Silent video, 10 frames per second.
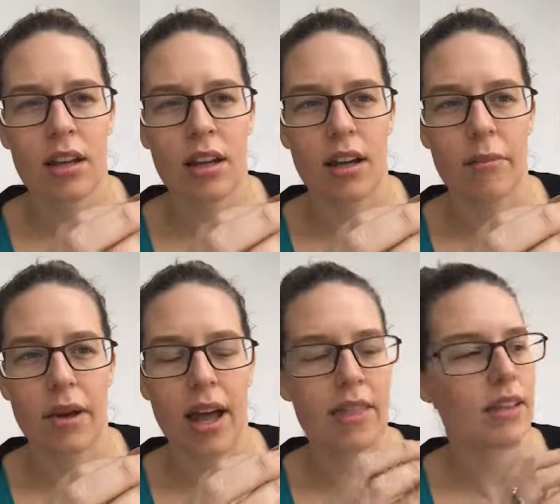
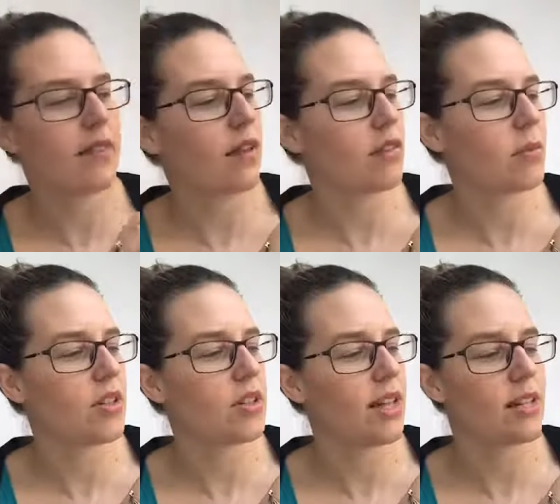And the sentiment
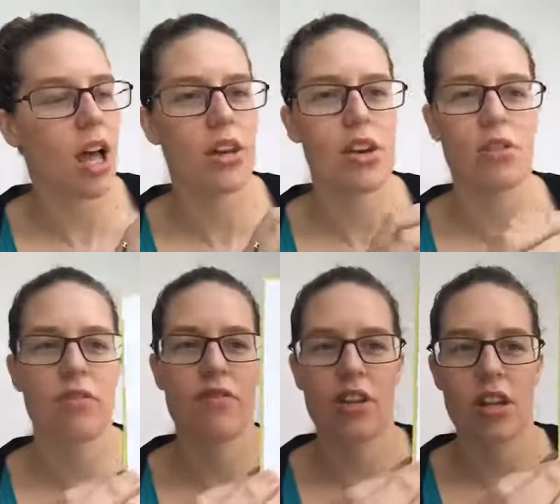just says, a
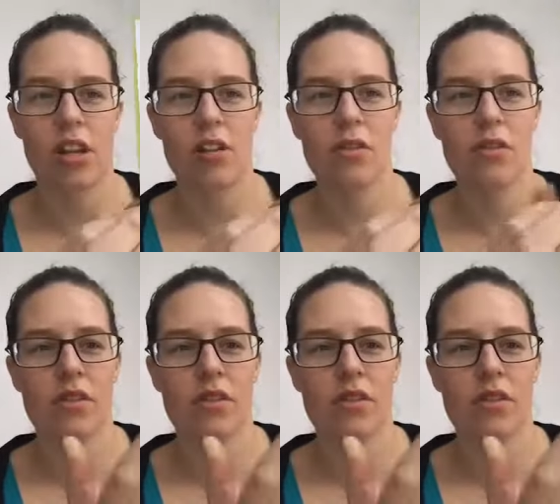note for you.